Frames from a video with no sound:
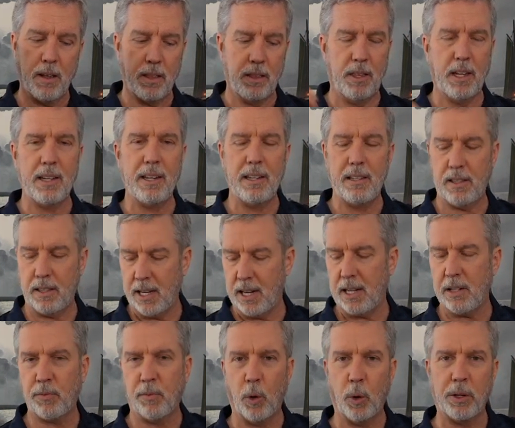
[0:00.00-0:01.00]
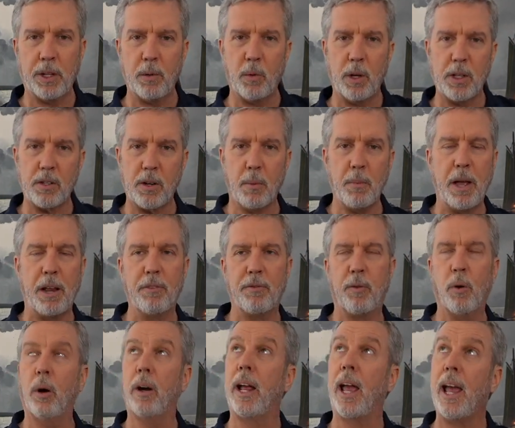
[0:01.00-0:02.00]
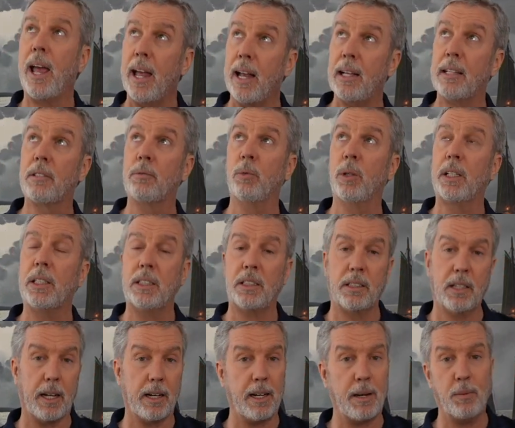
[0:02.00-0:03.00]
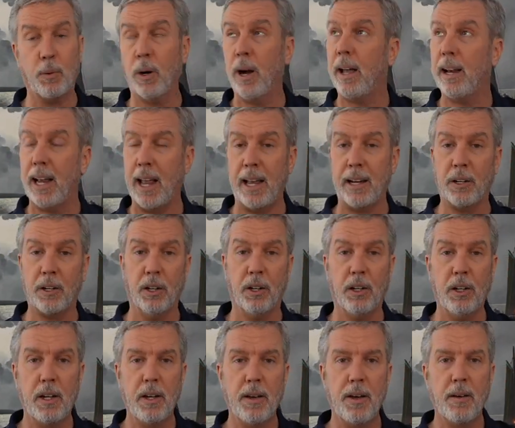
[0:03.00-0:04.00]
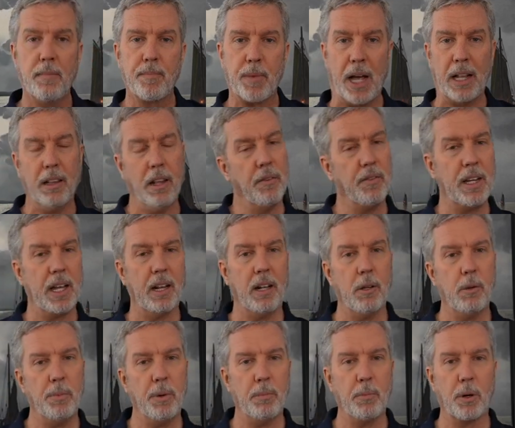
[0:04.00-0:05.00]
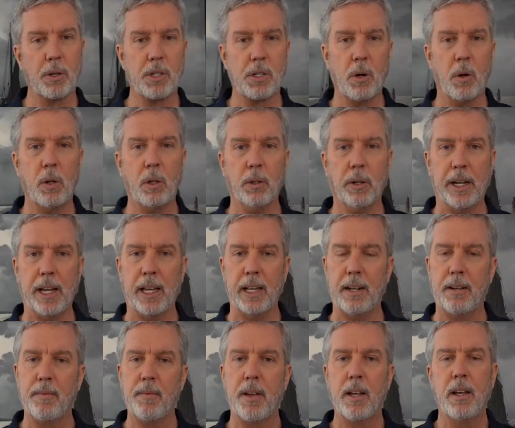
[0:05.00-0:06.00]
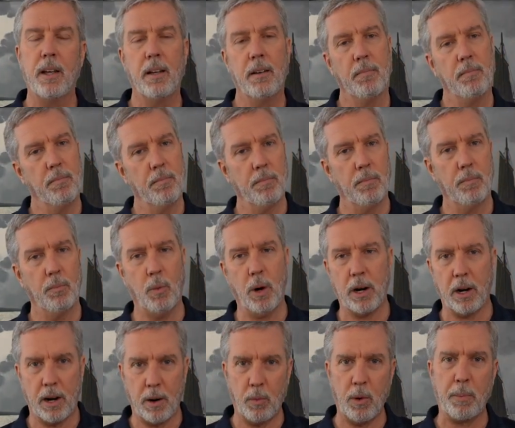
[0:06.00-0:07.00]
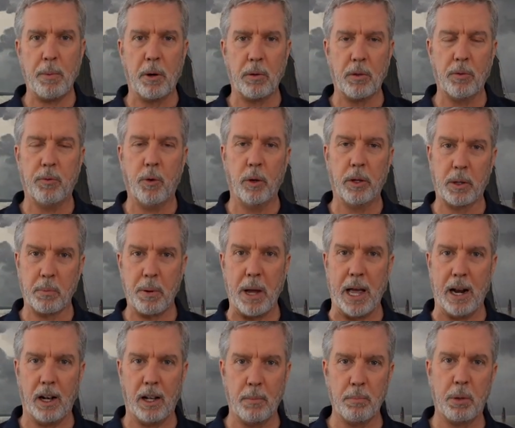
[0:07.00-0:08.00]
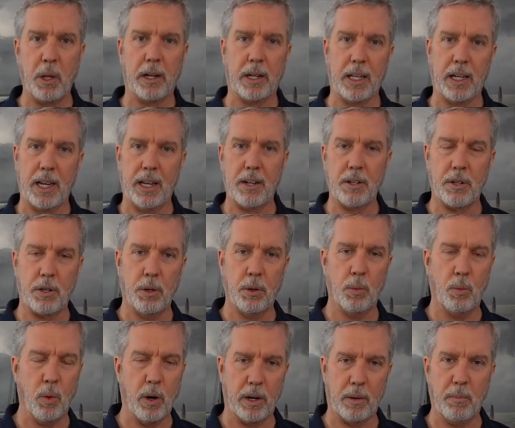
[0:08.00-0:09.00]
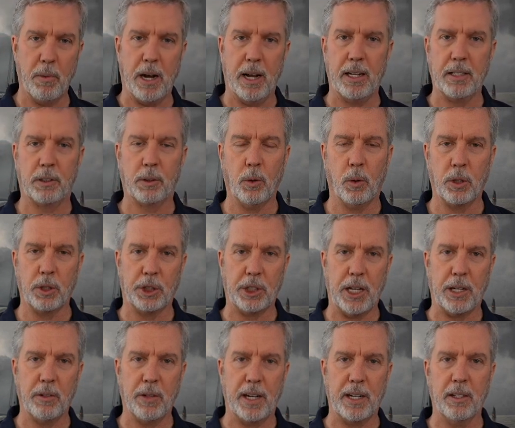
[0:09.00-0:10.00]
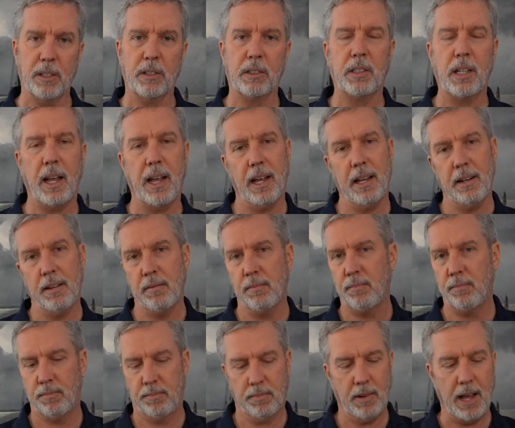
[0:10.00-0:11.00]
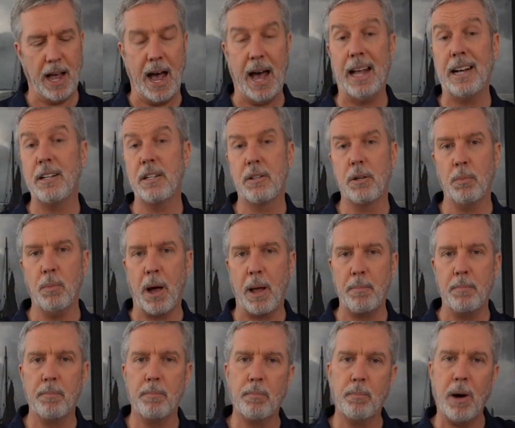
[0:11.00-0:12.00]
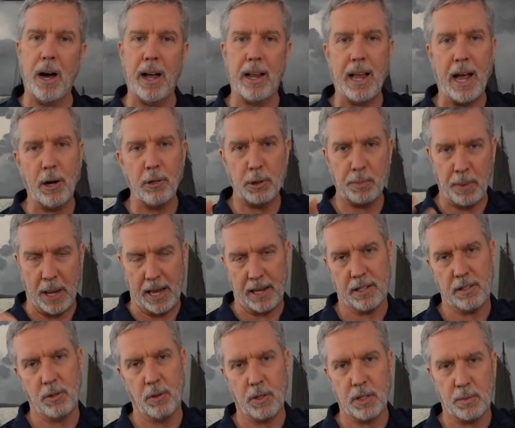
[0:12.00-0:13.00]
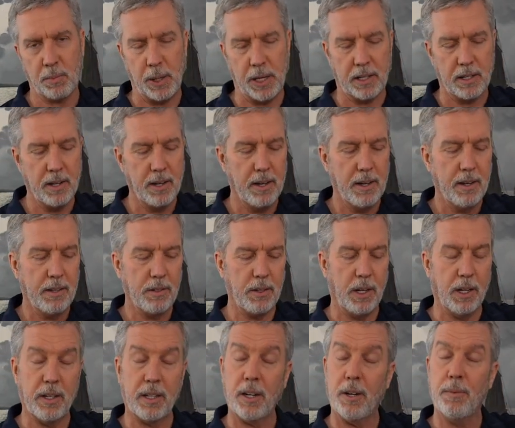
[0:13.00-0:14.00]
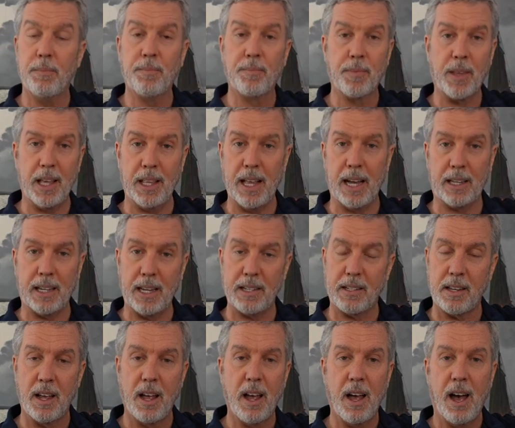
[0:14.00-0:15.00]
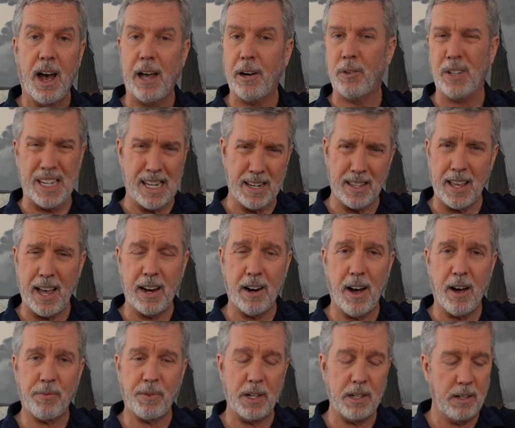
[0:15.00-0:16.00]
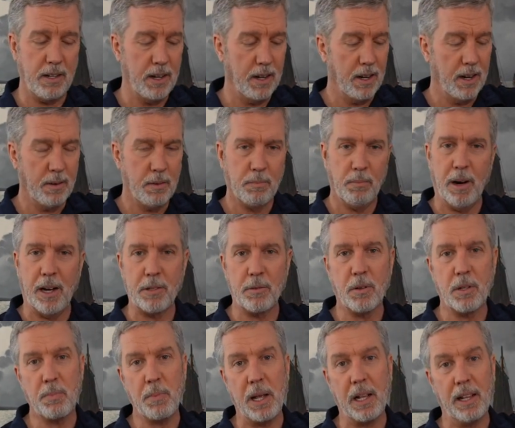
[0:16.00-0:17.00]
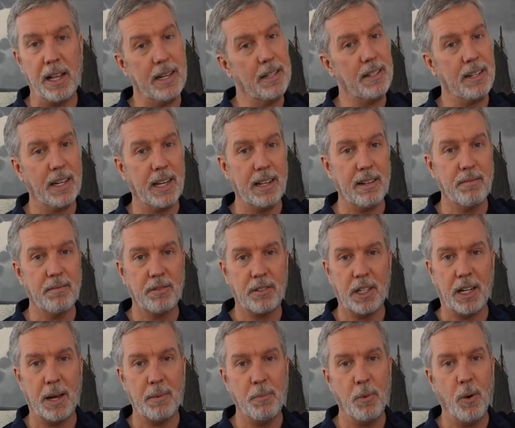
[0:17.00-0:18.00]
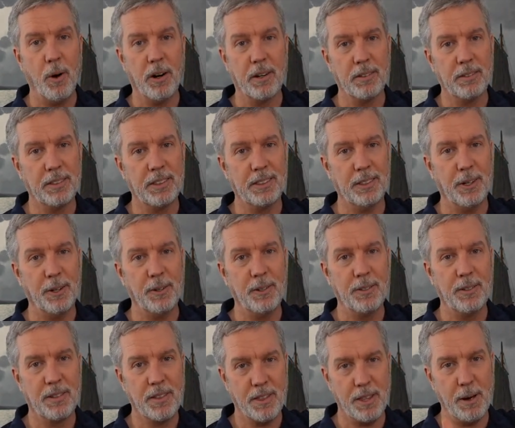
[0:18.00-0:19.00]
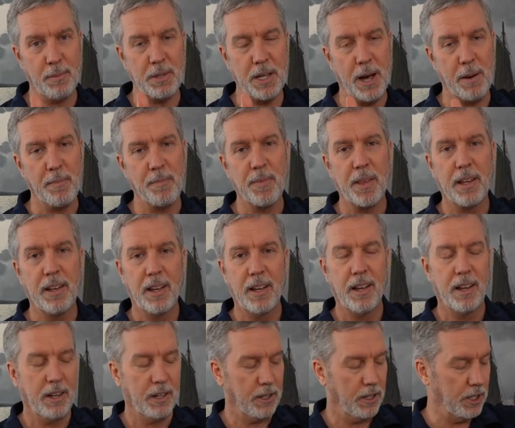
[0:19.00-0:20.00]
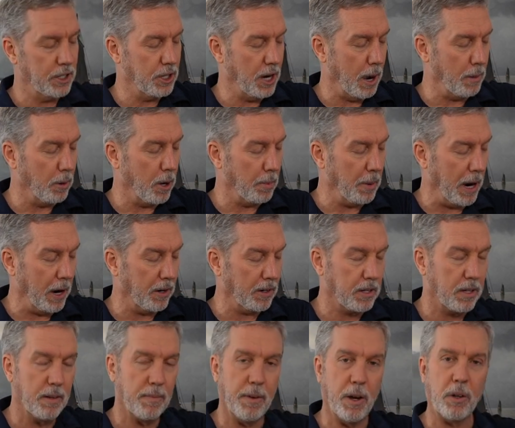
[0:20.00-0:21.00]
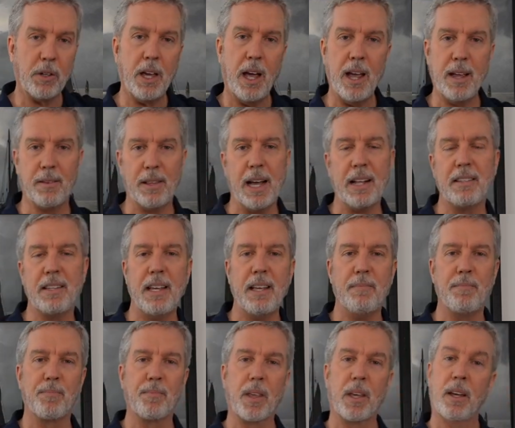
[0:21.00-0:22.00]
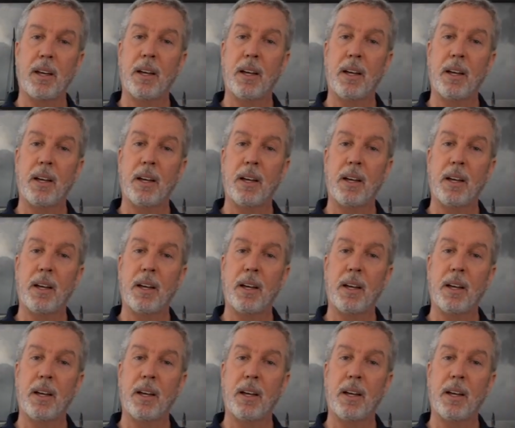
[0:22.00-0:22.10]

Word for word: These, these folding ones are meant for, hey, it's really sunny, we're at anchor, I'd love to get a little bit more solar in why don't I whip out the folding panel and plug it into one of my solar generators and add to my, my house bank, so to speak. So there you go. In that case, I don't need it that often. Might as well spend less to get, to get more. So thumbs up. Good job, All Powers. Okay, and that's it.